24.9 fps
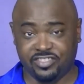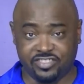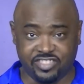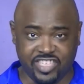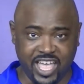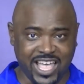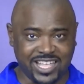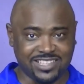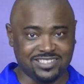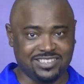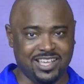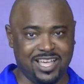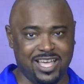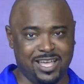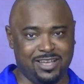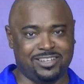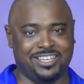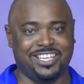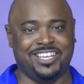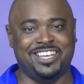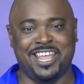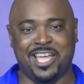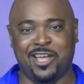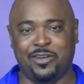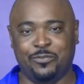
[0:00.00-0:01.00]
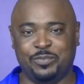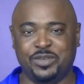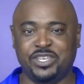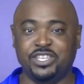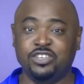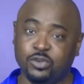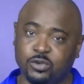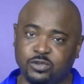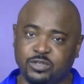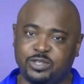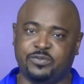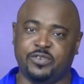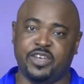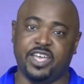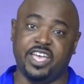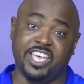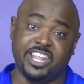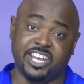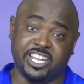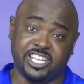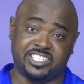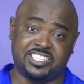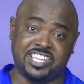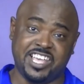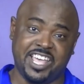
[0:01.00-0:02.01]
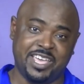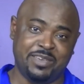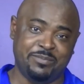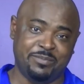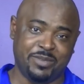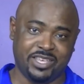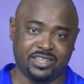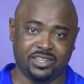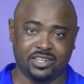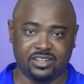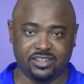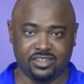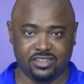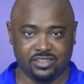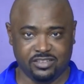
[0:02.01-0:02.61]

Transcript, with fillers: that time can now be used for entertainment.